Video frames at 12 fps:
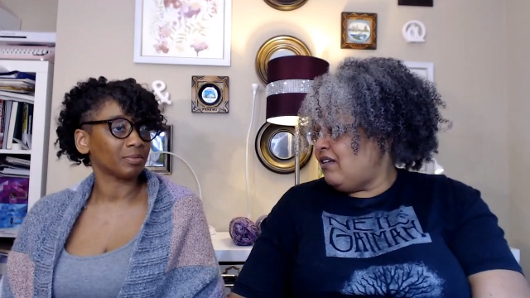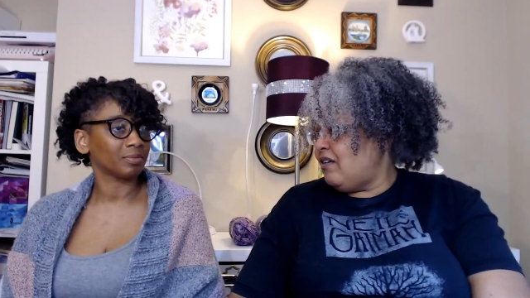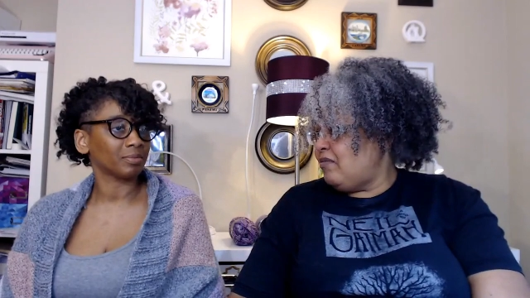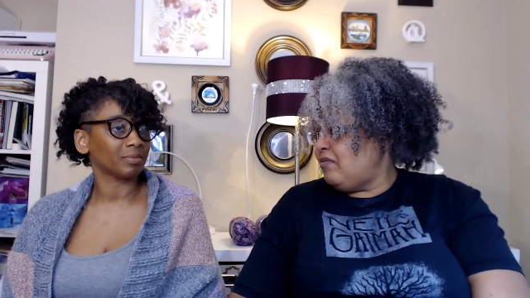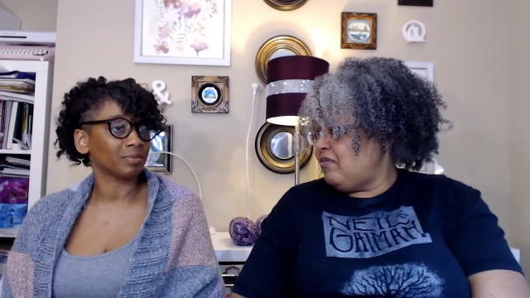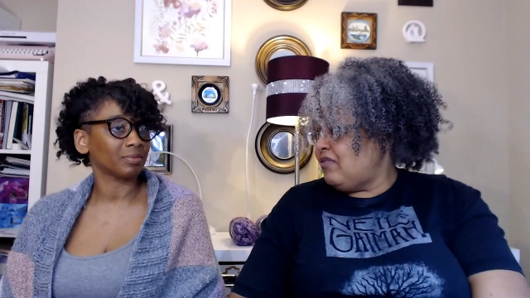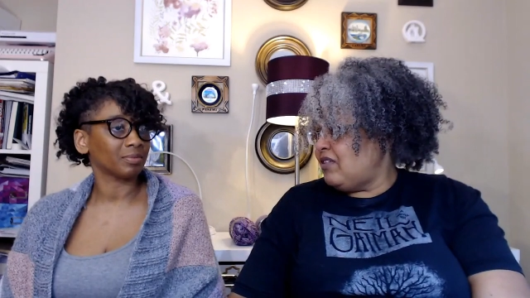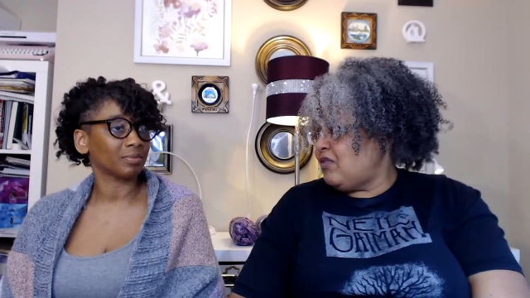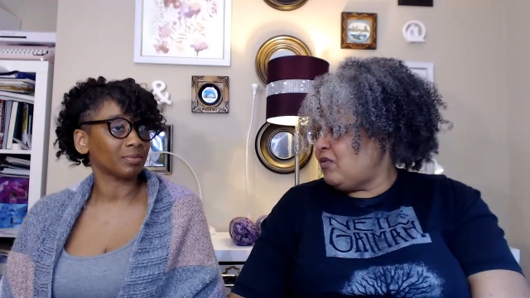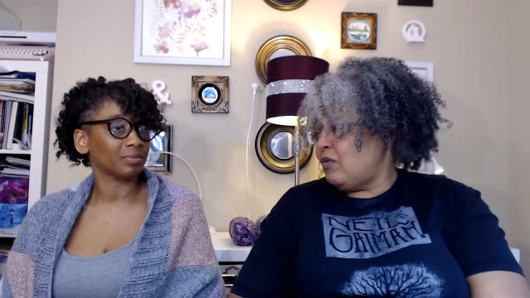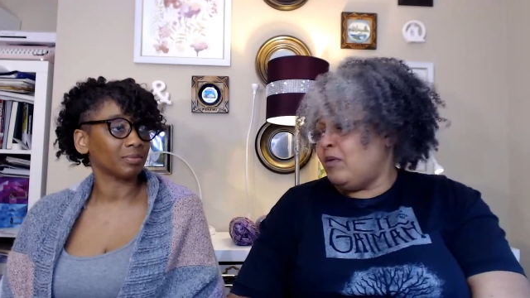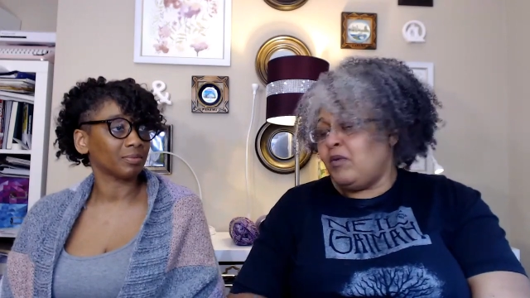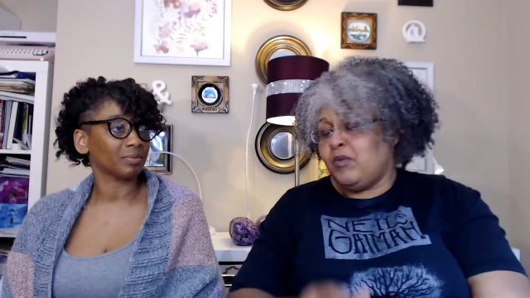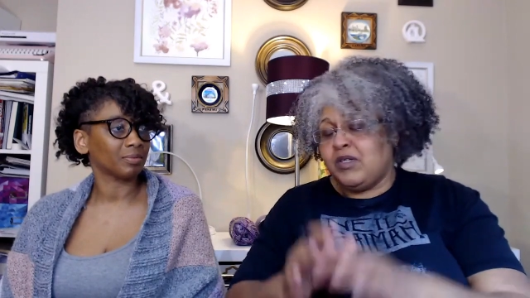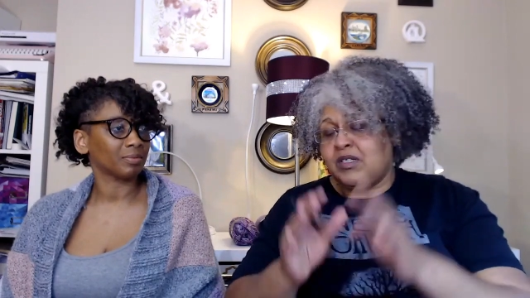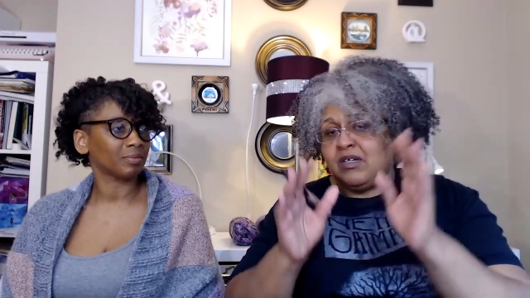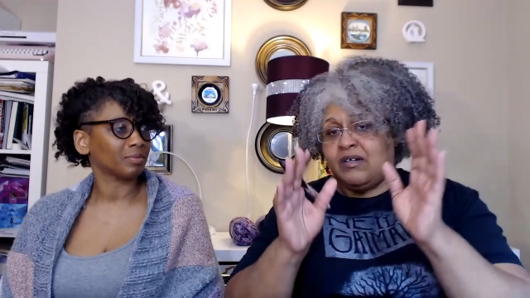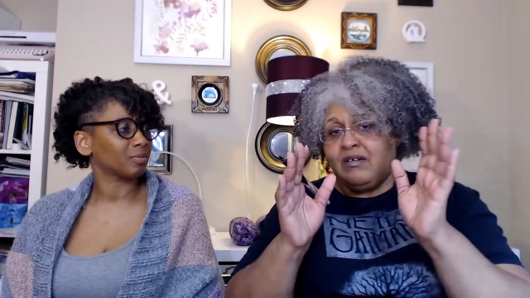Speaker 1: Club. This woman
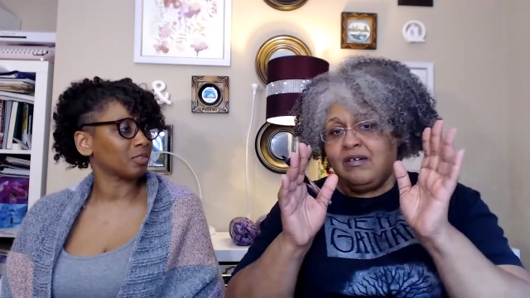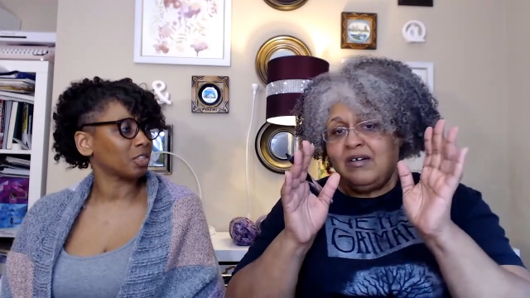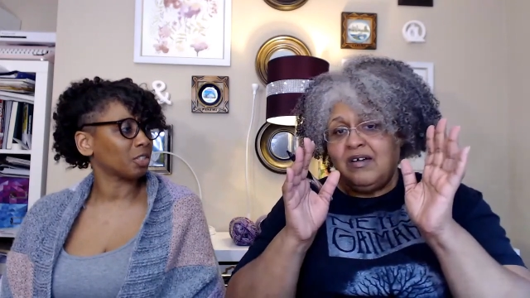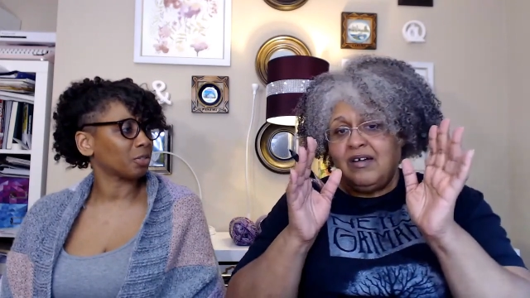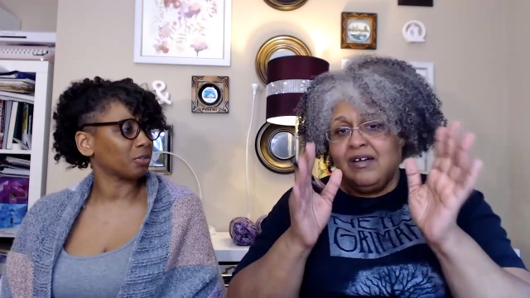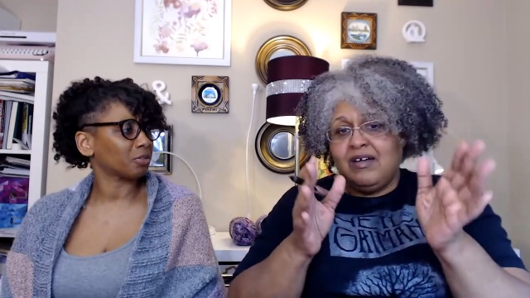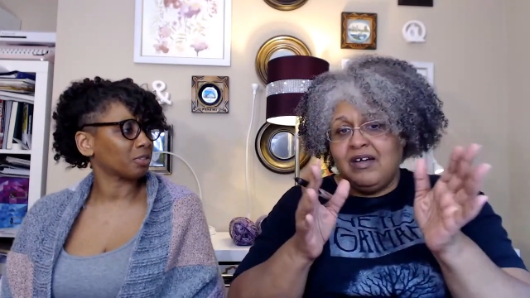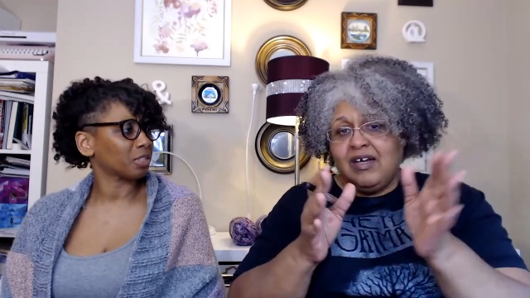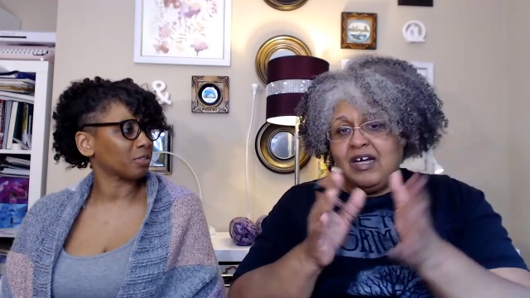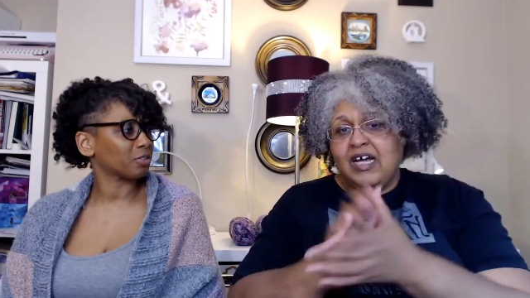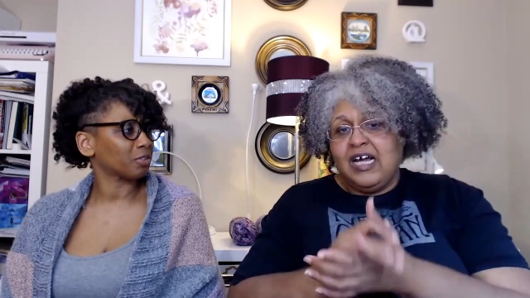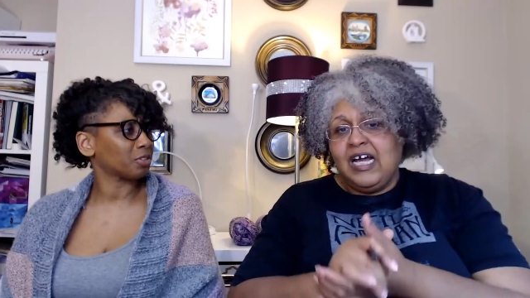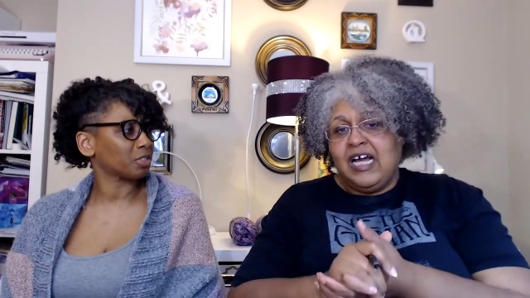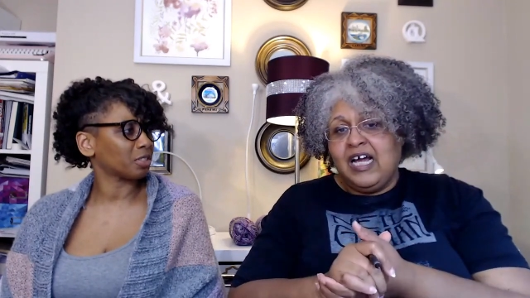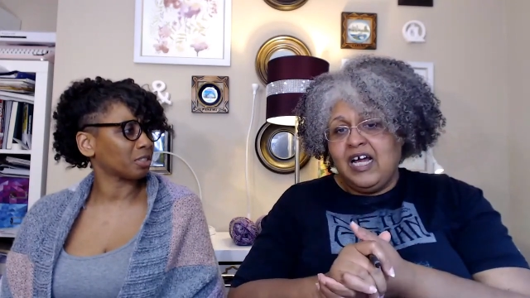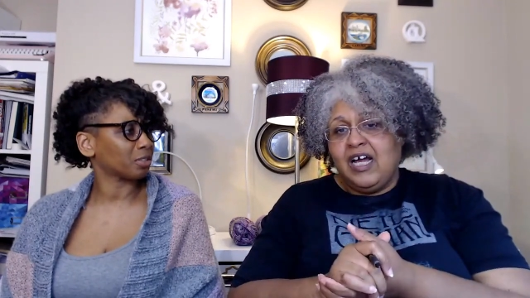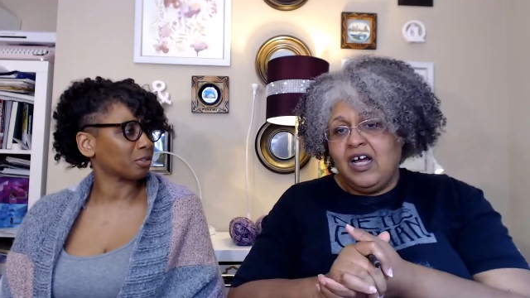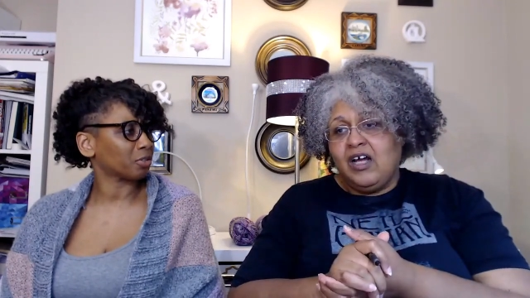was uh she cloned herself so she
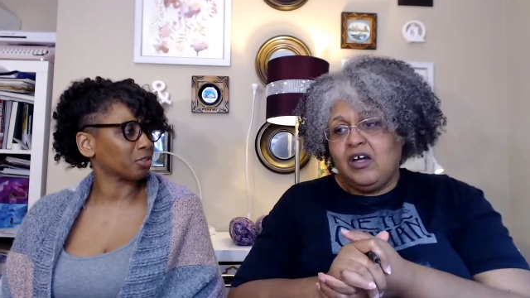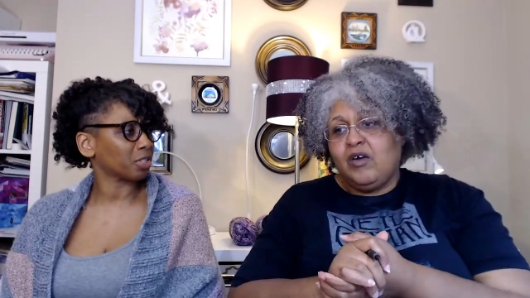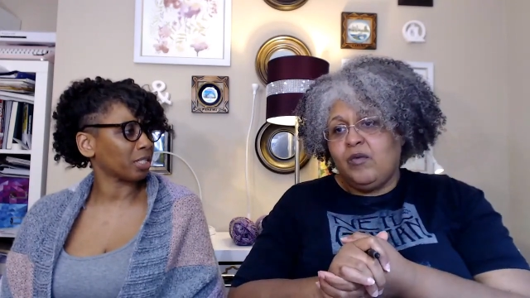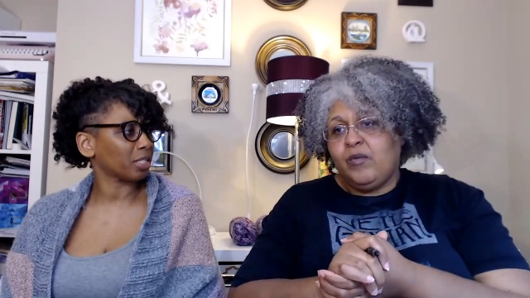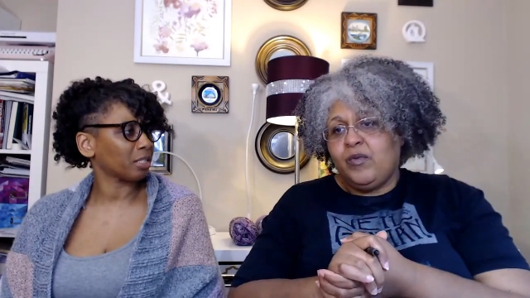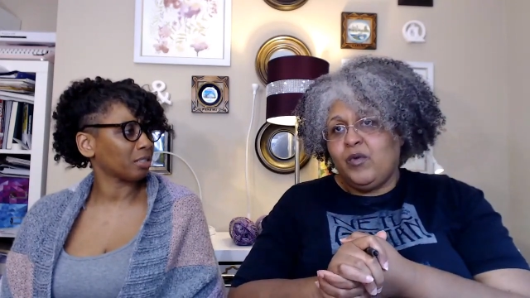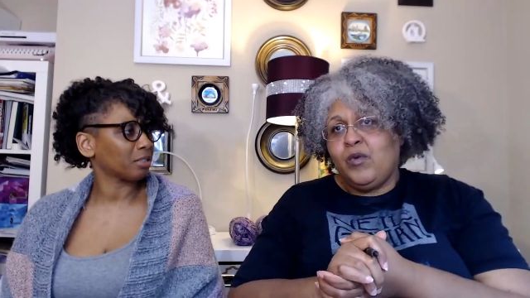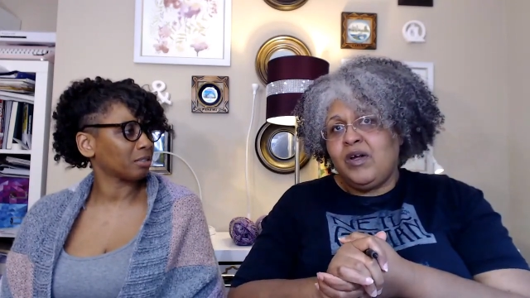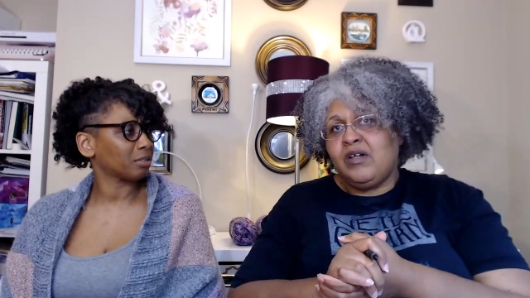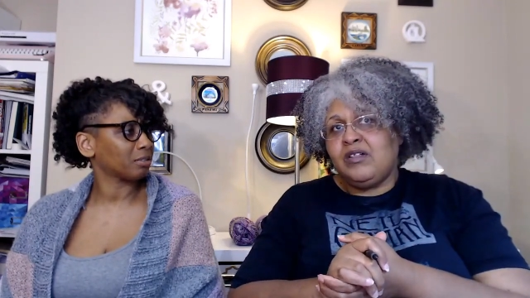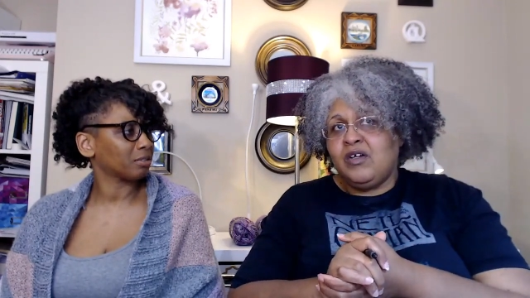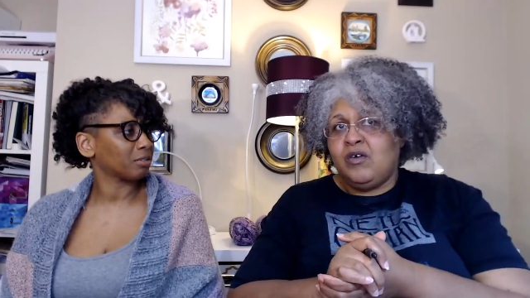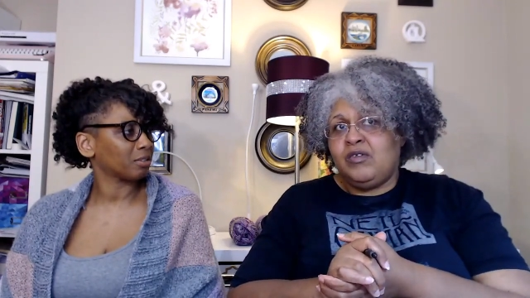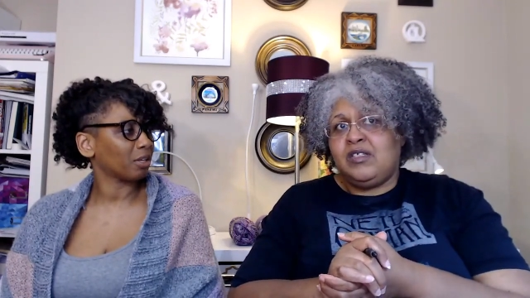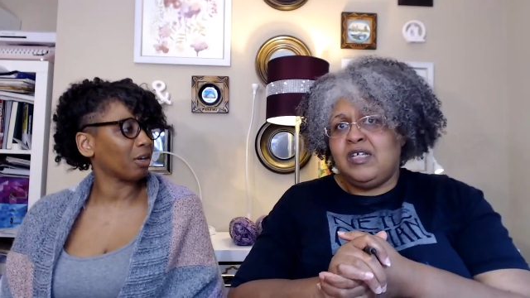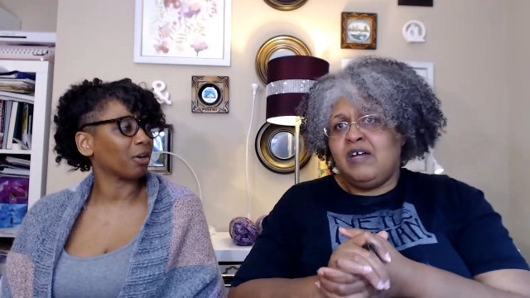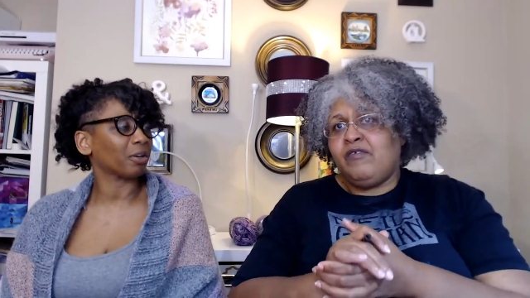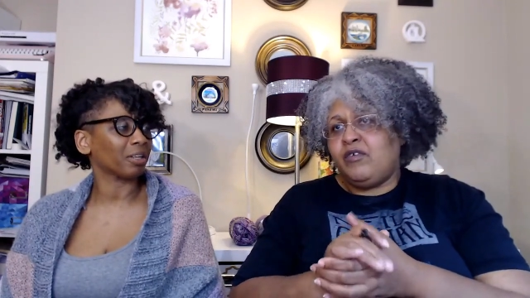could crochet. Well, no, the oh.
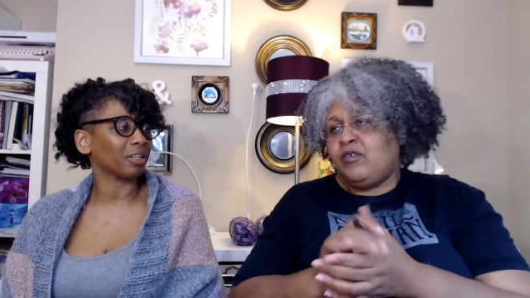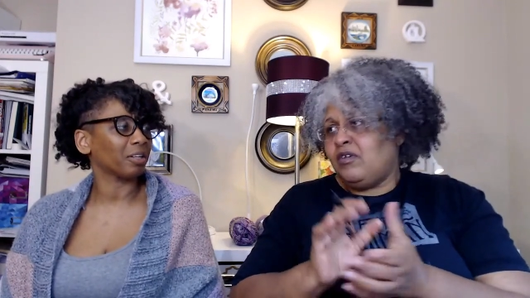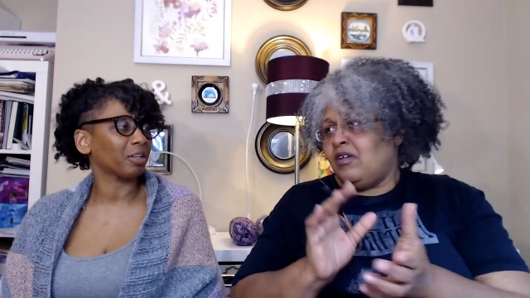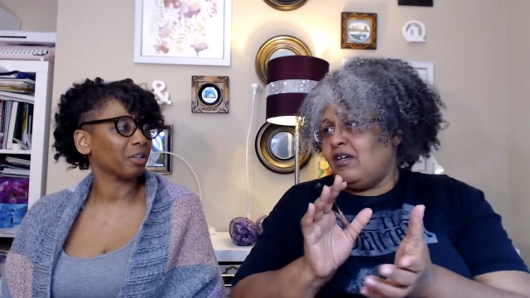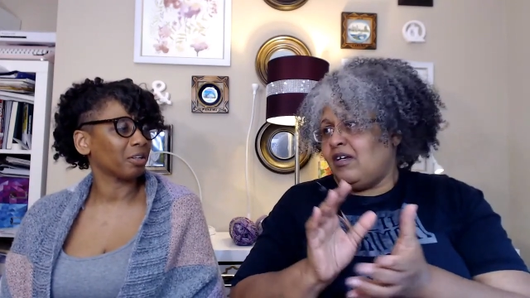devil